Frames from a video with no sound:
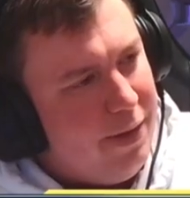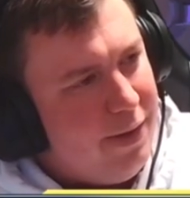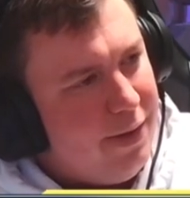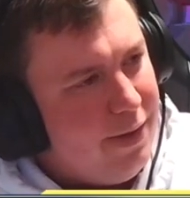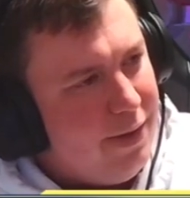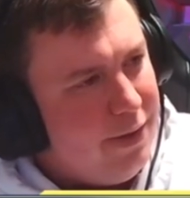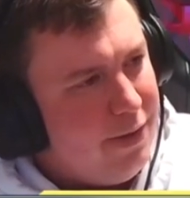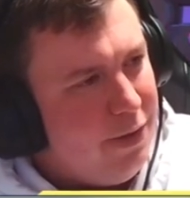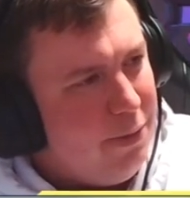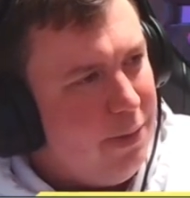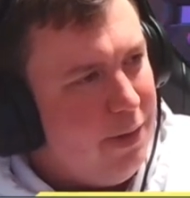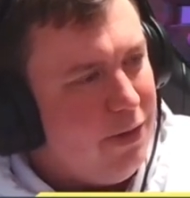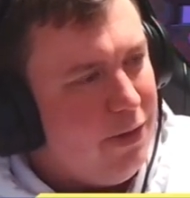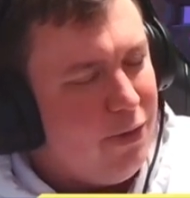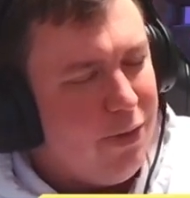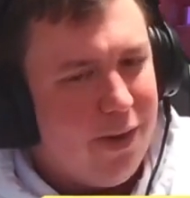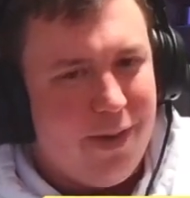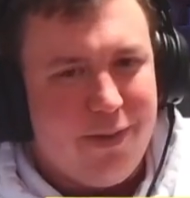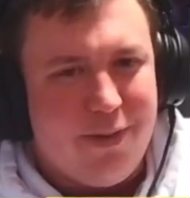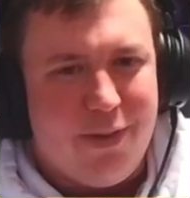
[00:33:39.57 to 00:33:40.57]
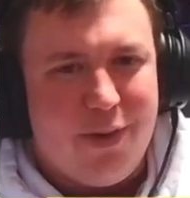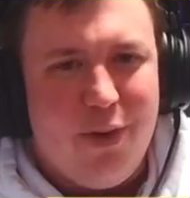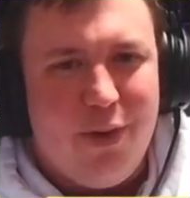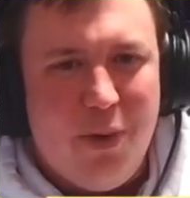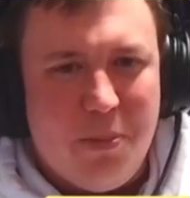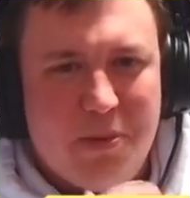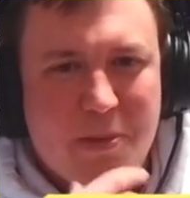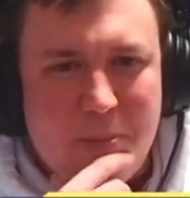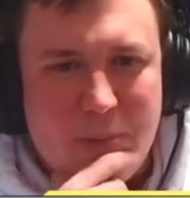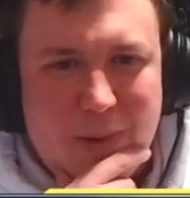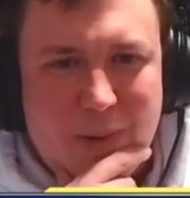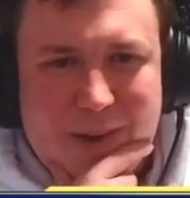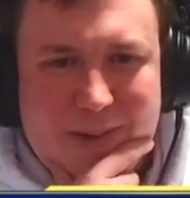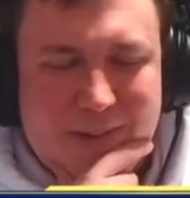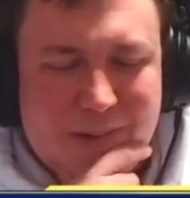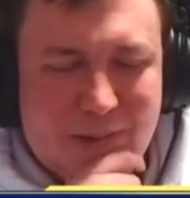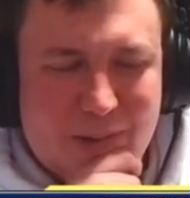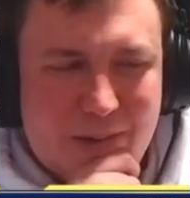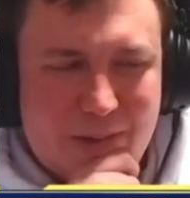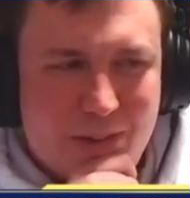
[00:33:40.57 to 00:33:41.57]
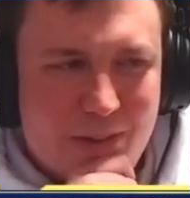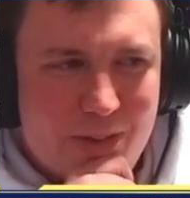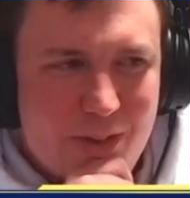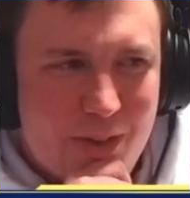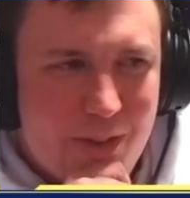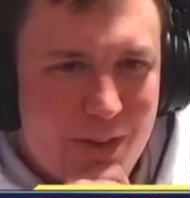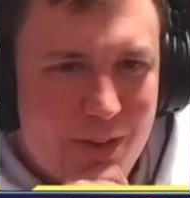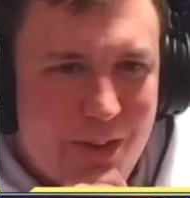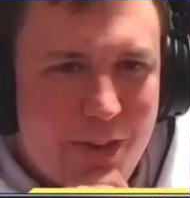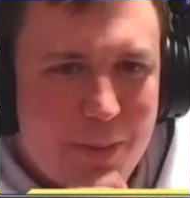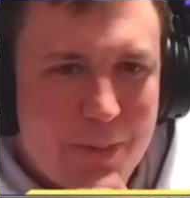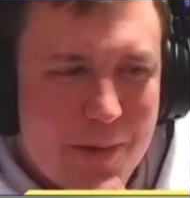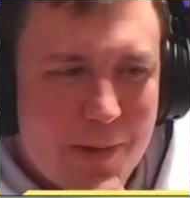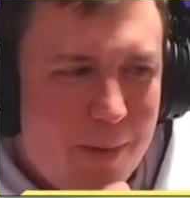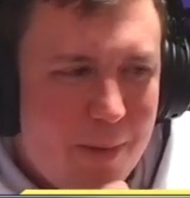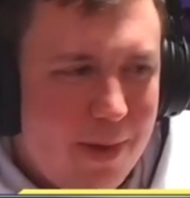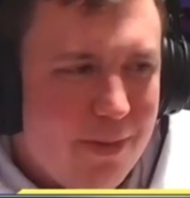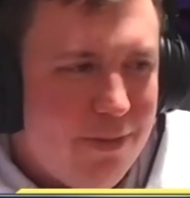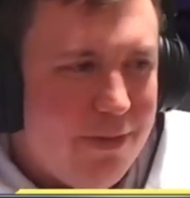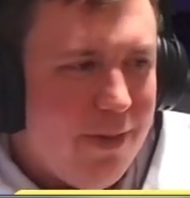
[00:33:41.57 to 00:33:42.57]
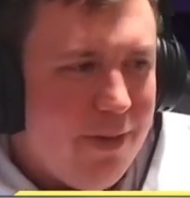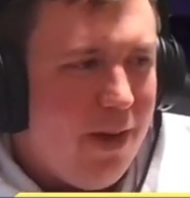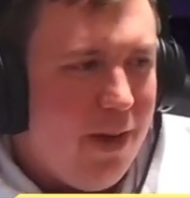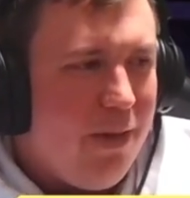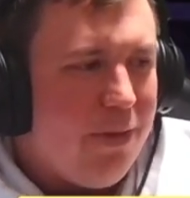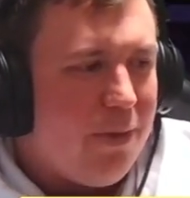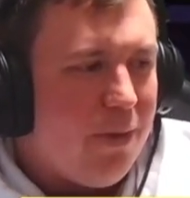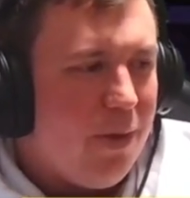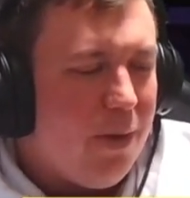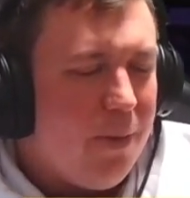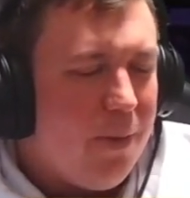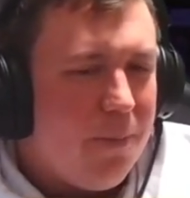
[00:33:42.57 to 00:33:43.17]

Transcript: Too many triggers of Corpse Appraiser is just not something we can fight through.